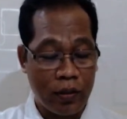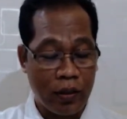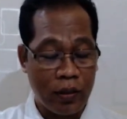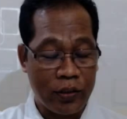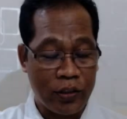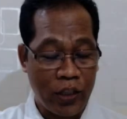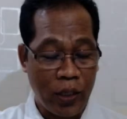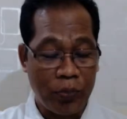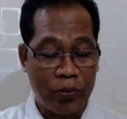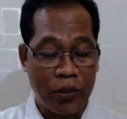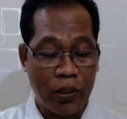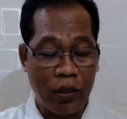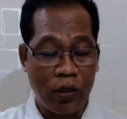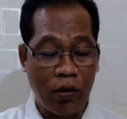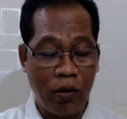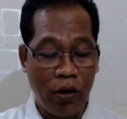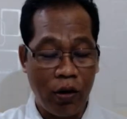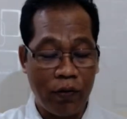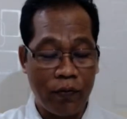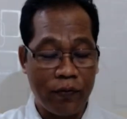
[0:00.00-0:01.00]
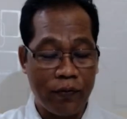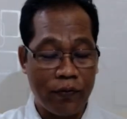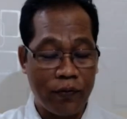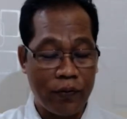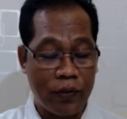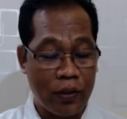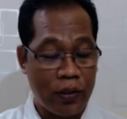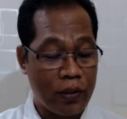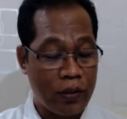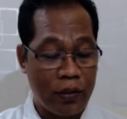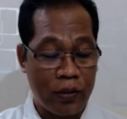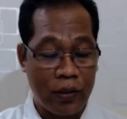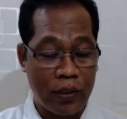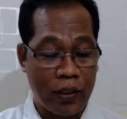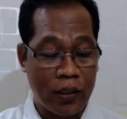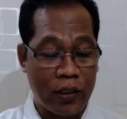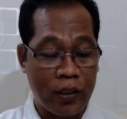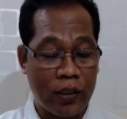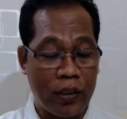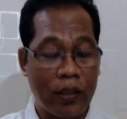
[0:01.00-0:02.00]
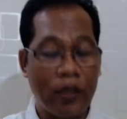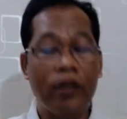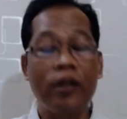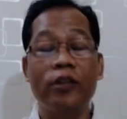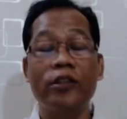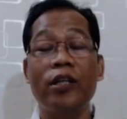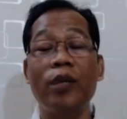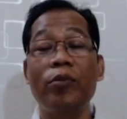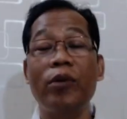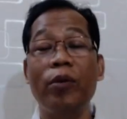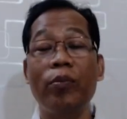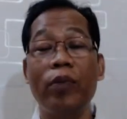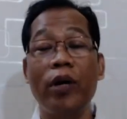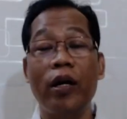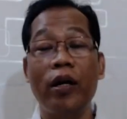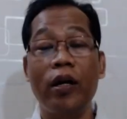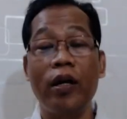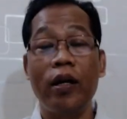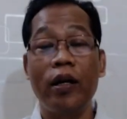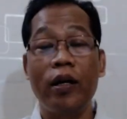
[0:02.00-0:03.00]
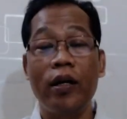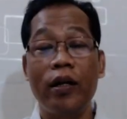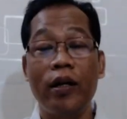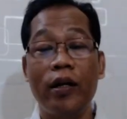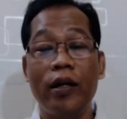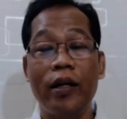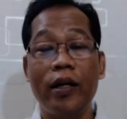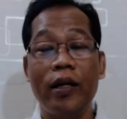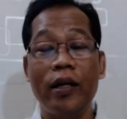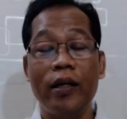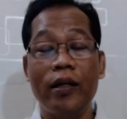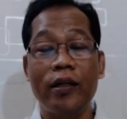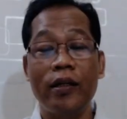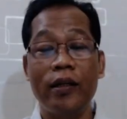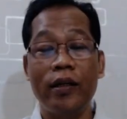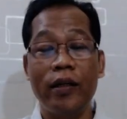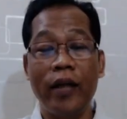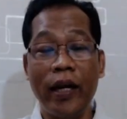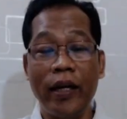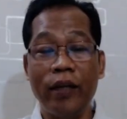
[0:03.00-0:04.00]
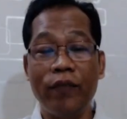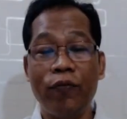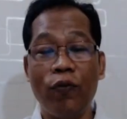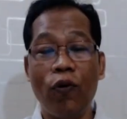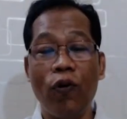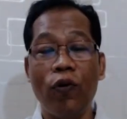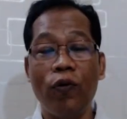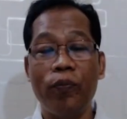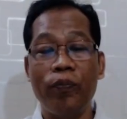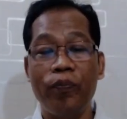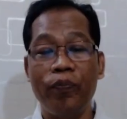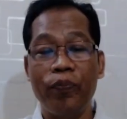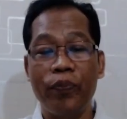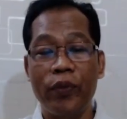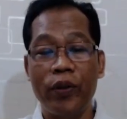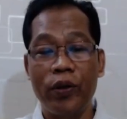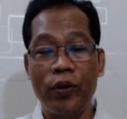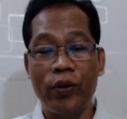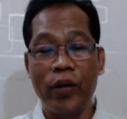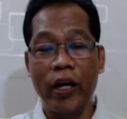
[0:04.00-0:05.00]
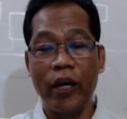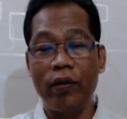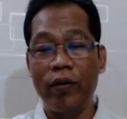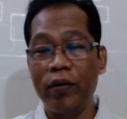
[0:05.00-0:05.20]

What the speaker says: chapter of Psalm number 94. You can